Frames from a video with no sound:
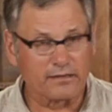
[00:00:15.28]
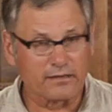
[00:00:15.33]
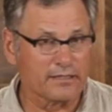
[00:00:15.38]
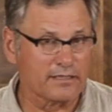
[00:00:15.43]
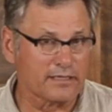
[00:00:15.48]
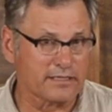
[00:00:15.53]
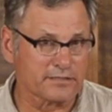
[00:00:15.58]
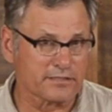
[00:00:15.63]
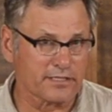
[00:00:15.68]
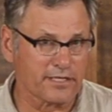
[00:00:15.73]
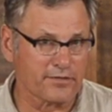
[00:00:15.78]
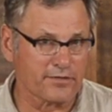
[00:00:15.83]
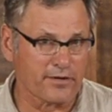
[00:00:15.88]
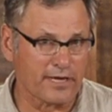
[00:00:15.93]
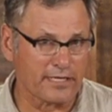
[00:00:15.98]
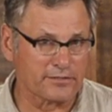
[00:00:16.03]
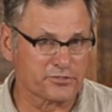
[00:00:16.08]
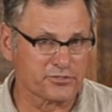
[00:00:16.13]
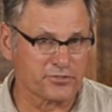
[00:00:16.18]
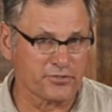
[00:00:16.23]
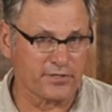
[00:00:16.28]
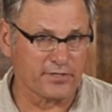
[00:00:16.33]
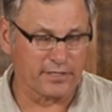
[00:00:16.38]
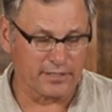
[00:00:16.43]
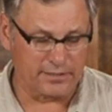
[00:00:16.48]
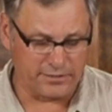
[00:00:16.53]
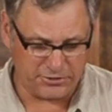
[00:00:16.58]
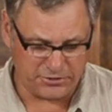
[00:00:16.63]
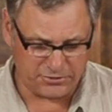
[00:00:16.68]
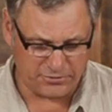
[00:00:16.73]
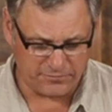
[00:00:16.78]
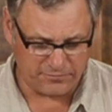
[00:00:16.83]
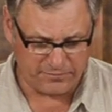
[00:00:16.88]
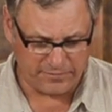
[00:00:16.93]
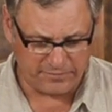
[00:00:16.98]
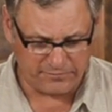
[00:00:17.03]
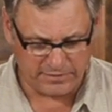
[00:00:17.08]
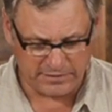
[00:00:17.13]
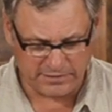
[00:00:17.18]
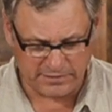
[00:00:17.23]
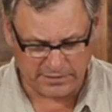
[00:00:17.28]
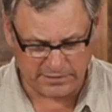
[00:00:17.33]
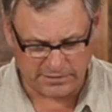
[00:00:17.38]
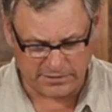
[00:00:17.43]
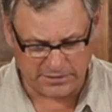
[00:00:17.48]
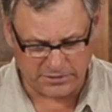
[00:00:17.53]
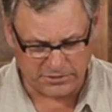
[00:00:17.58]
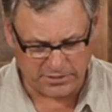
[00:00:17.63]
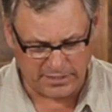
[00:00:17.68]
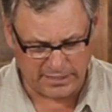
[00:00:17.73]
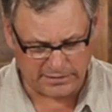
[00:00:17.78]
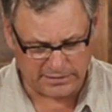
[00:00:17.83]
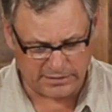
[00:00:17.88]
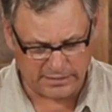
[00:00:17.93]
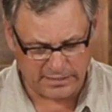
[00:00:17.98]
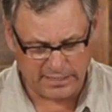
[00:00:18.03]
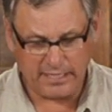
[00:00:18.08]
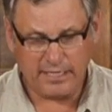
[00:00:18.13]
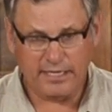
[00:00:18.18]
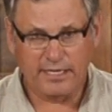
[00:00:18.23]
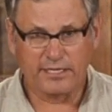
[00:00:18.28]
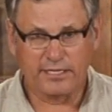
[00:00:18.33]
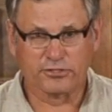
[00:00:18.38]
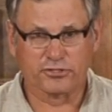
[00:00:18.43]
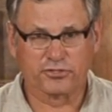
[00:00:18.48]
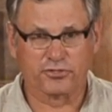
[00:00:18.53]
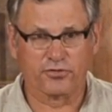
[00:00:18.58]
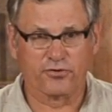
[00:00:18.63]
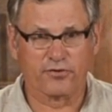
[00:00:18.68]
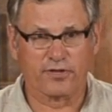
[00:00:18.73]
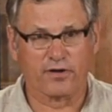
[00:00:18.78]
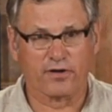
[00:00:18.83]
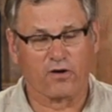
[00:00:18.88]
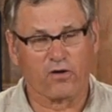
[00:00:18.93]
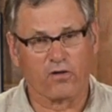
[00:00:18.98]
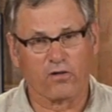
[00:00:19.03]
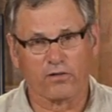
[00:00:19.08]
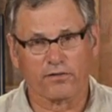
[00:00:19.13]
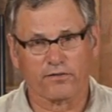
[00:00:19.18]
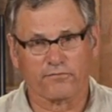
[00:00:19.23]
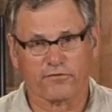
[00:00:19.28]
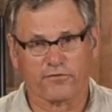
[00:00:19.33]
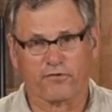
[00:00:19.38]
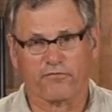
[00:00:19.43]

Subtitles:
Let's say you're out shooting and you shoot 50, 60 shots. Ensure that all of